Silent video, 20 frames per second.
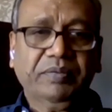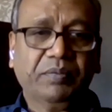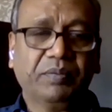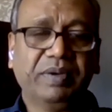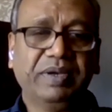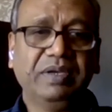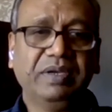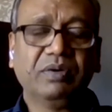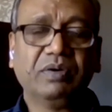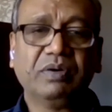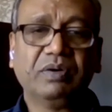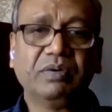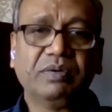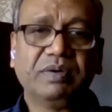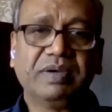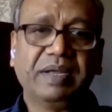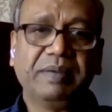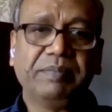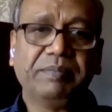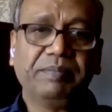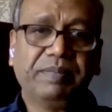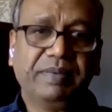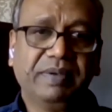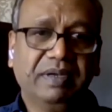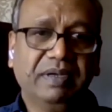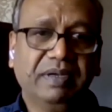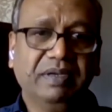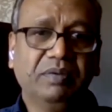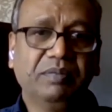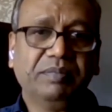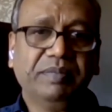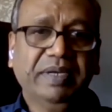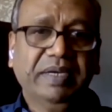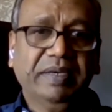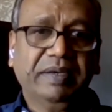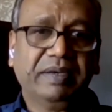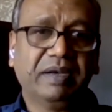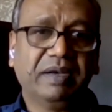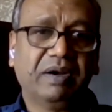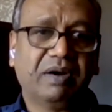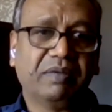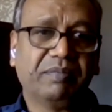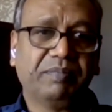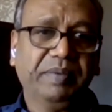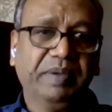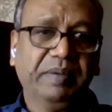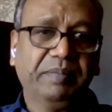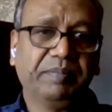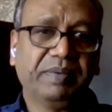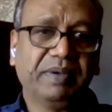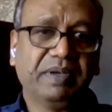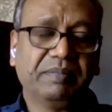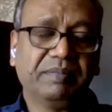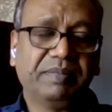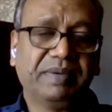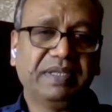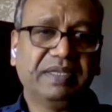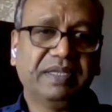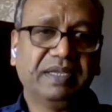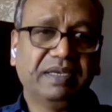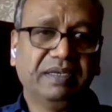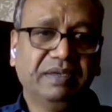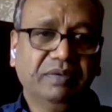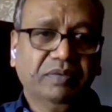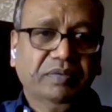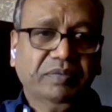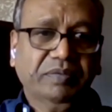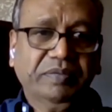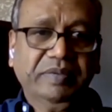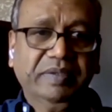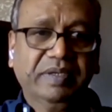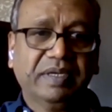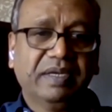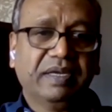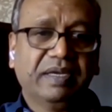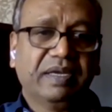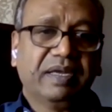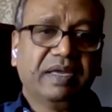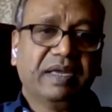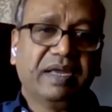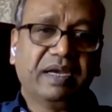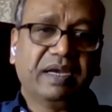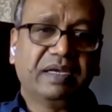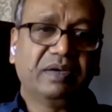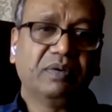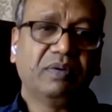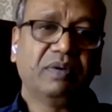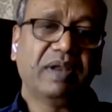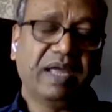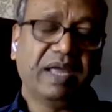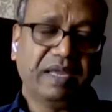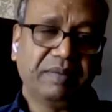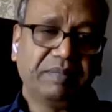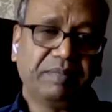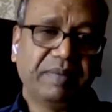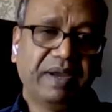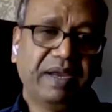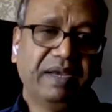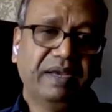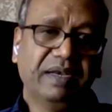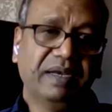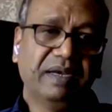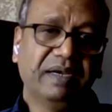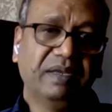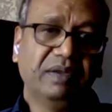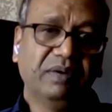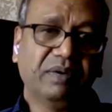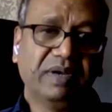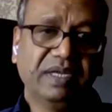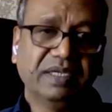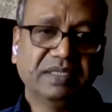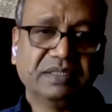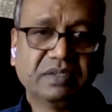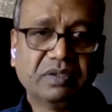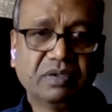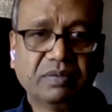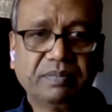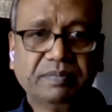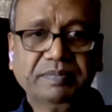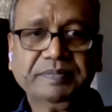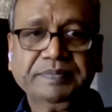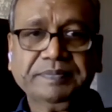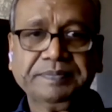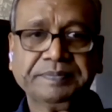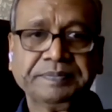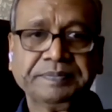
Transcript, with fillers: when you go to temple, you meet a lot of people, but then you get to like minded, your age group.